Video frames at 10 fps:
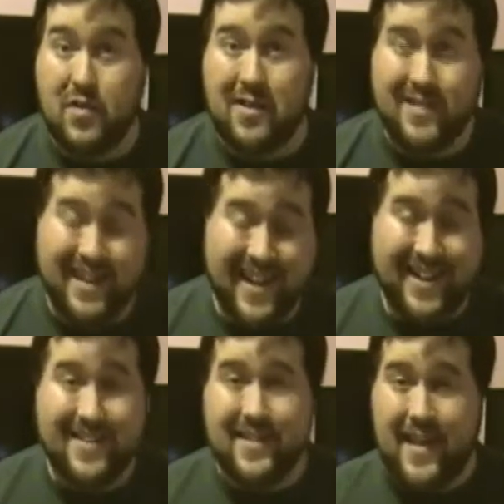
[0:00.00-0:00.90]
It started
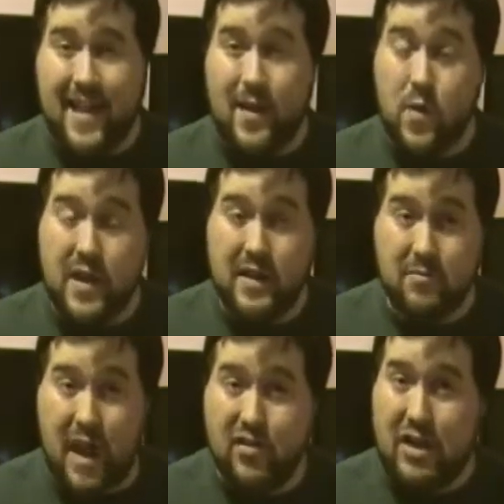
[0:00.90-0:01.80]
late, and then when they
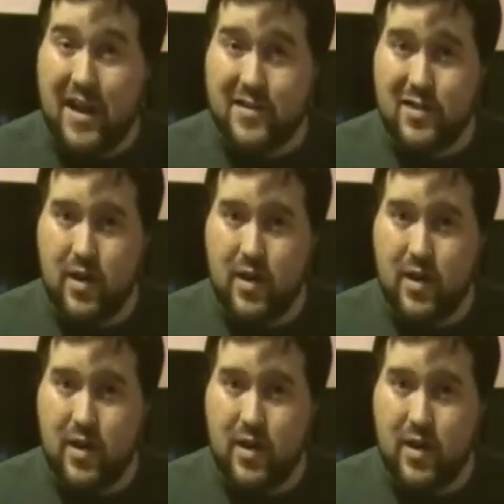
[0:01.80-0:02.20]
actually got it